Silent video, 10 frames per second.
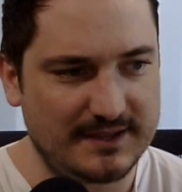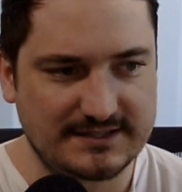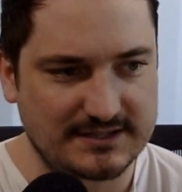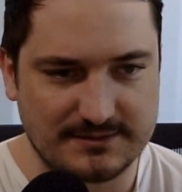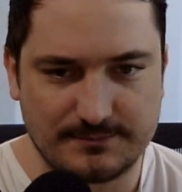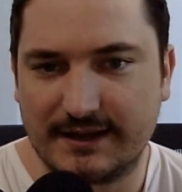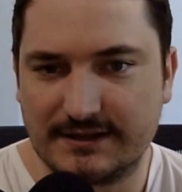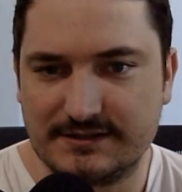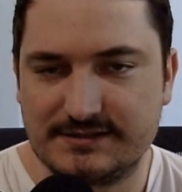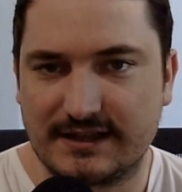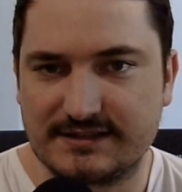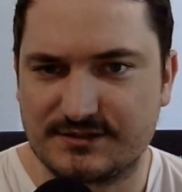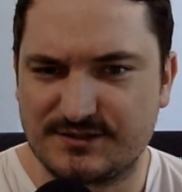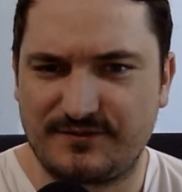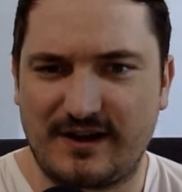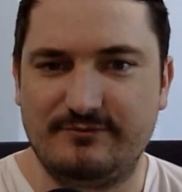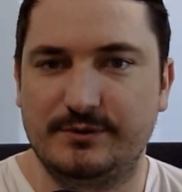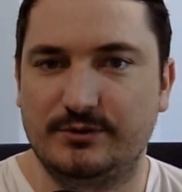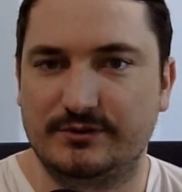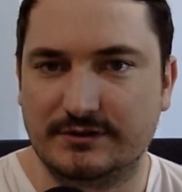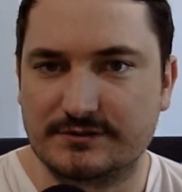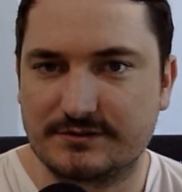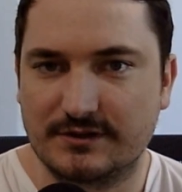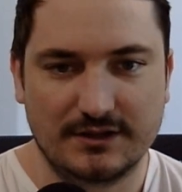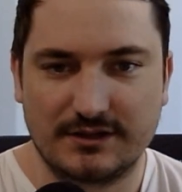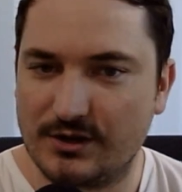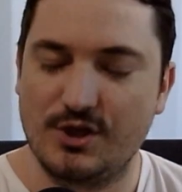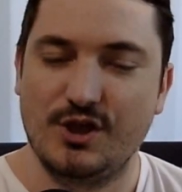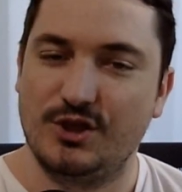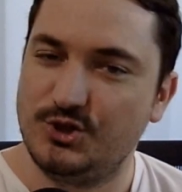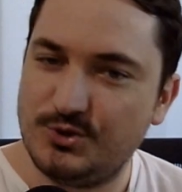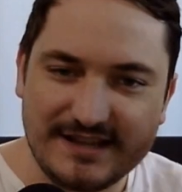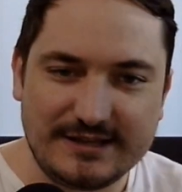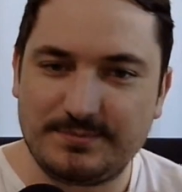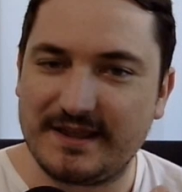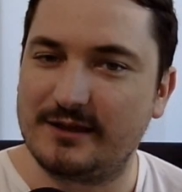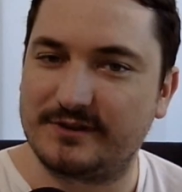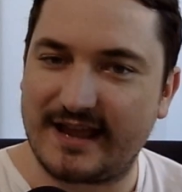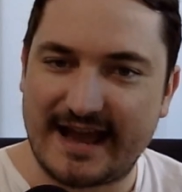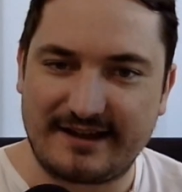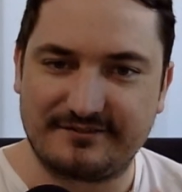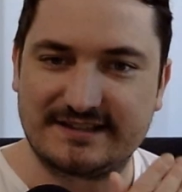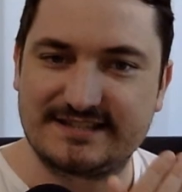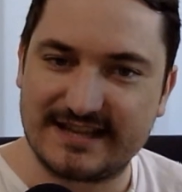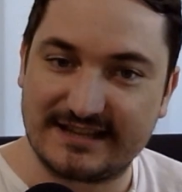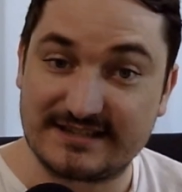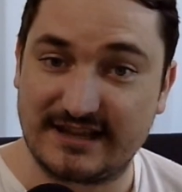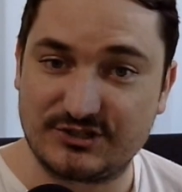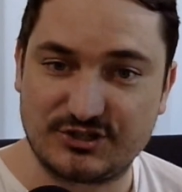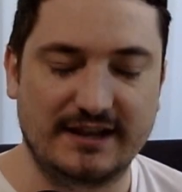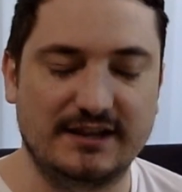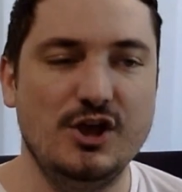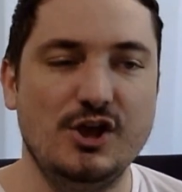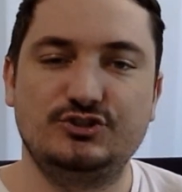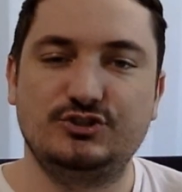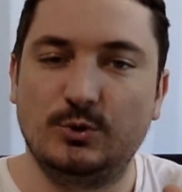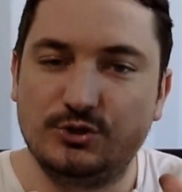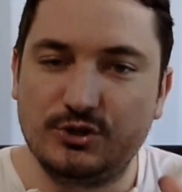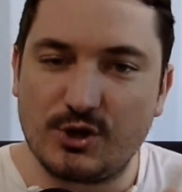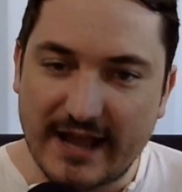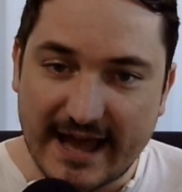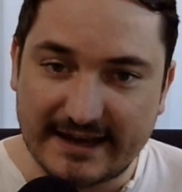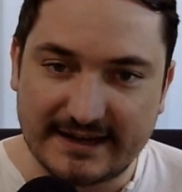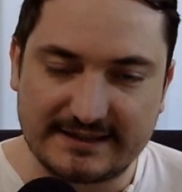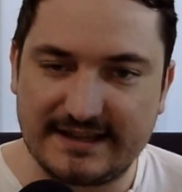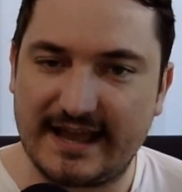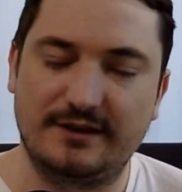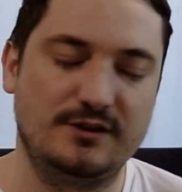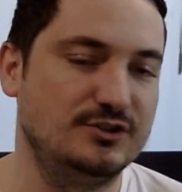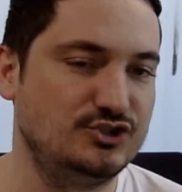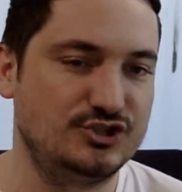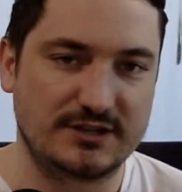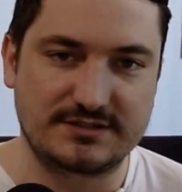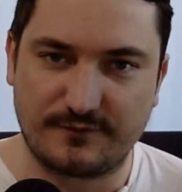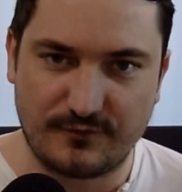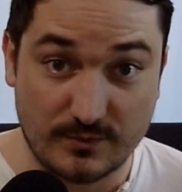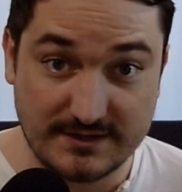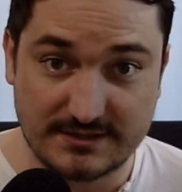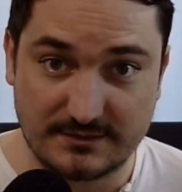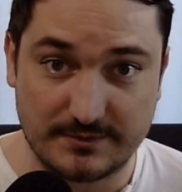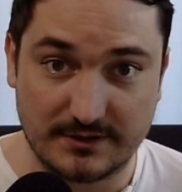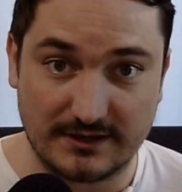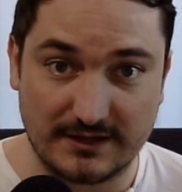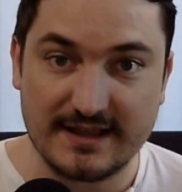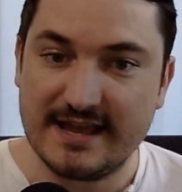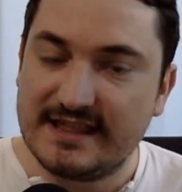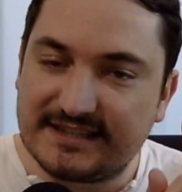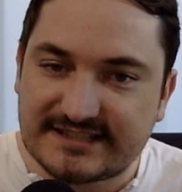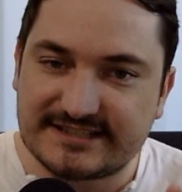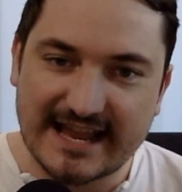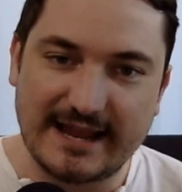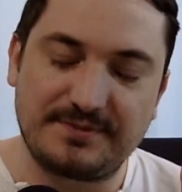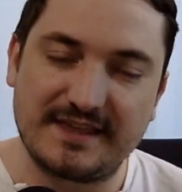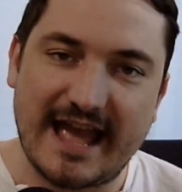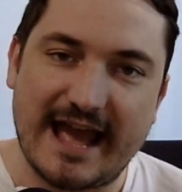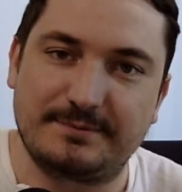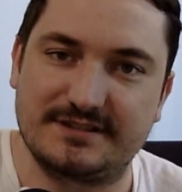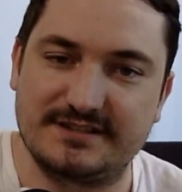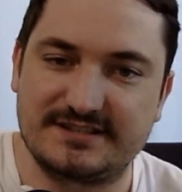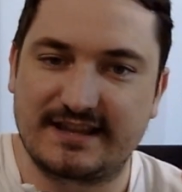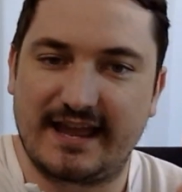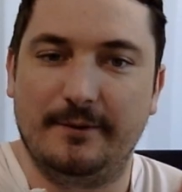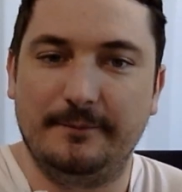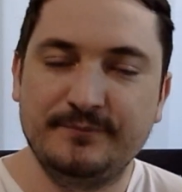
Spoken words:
That doesn't make any sense. There's 5 buildings. You know, you need to be able to have that sense in that check. So look at it at the end just for reasonability. The same thing happens on the scale.